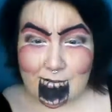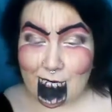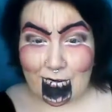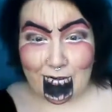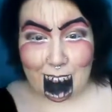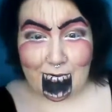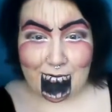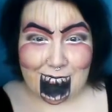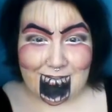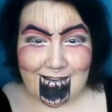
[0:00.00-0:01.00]
or it could be
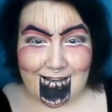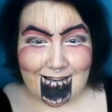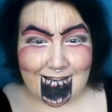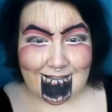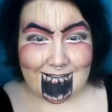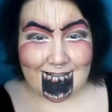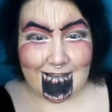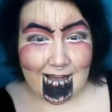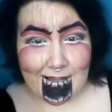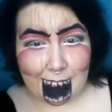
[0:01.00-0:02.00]
used as
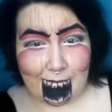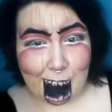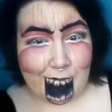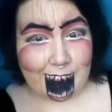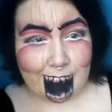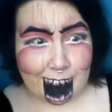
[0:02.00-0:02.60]
a Halloween one.